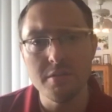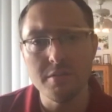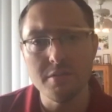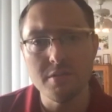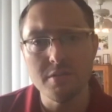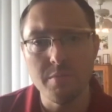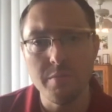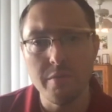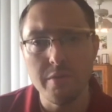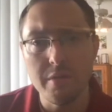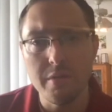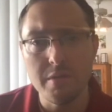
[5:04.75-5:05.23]
or
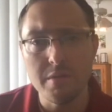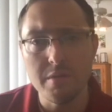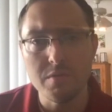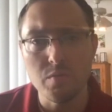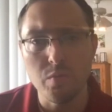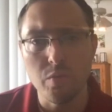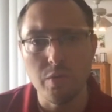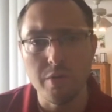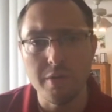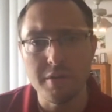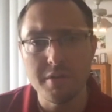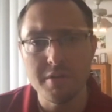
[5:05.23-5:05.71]
some of these
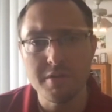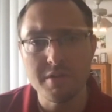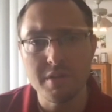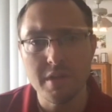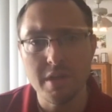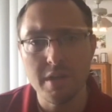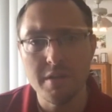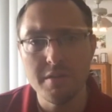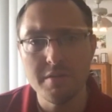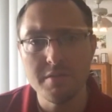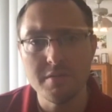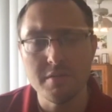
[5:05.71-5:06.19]
warning
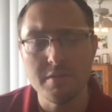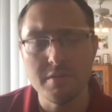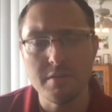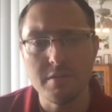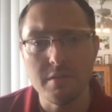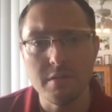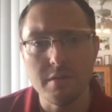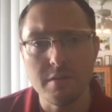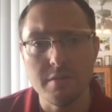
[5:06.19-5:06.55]
signs and